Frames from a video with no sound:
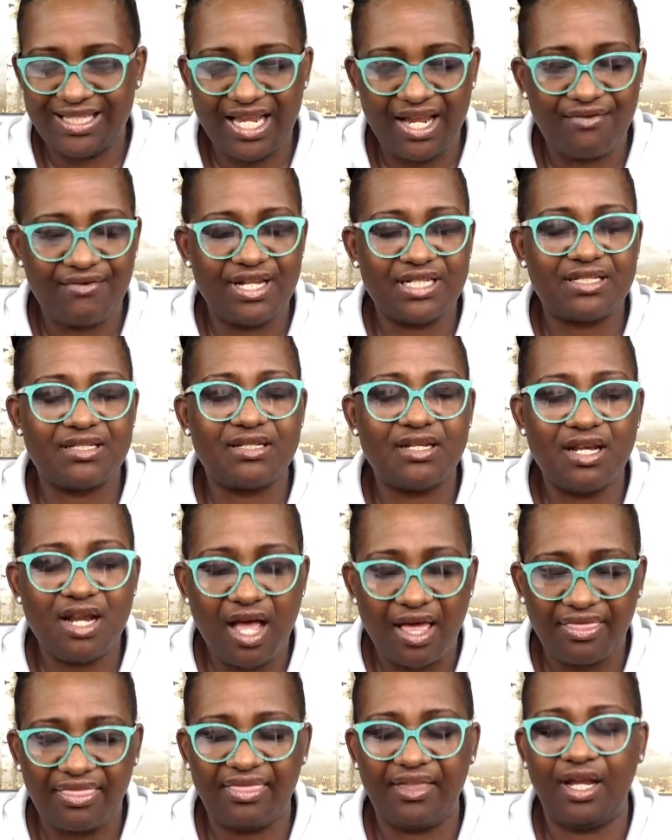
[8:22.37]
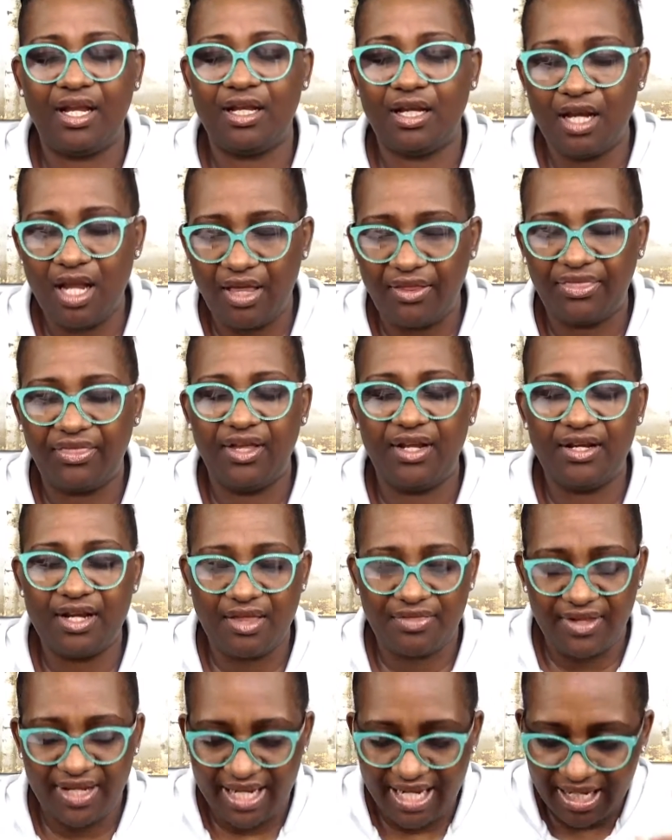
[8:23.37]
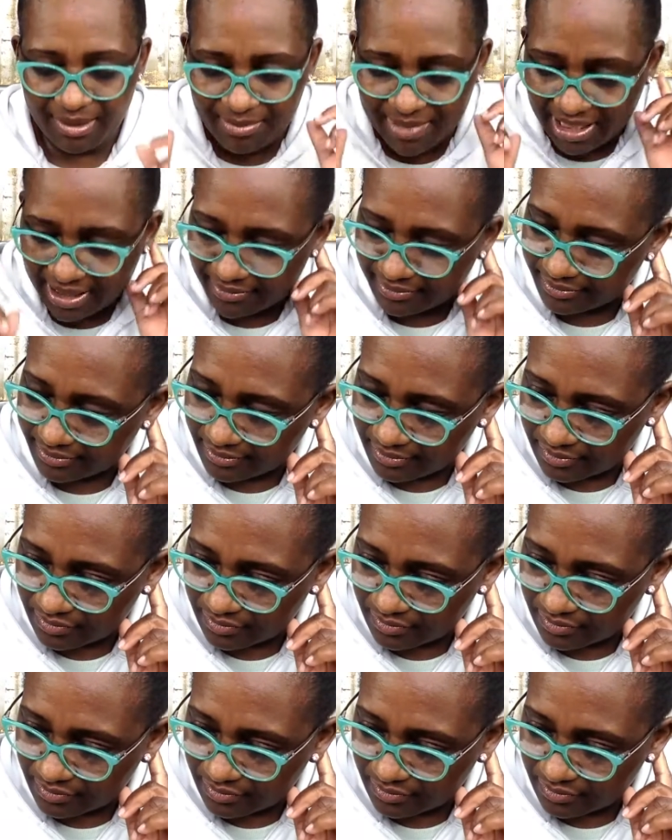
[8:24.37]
There is nothing. Hear me.